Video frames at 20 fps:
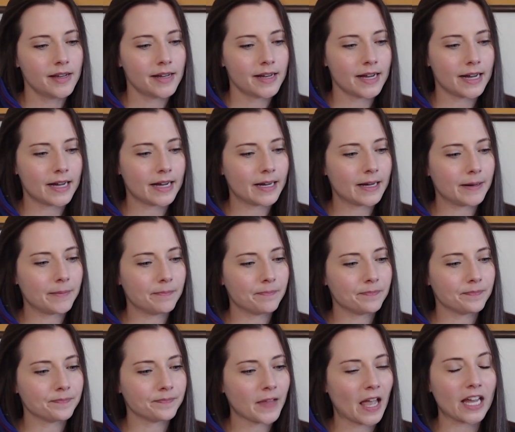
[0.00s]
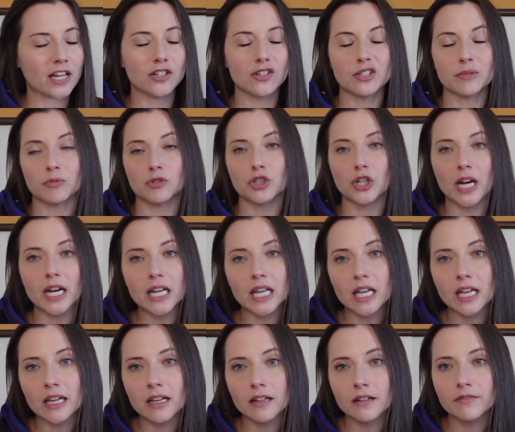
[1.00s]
I can do some training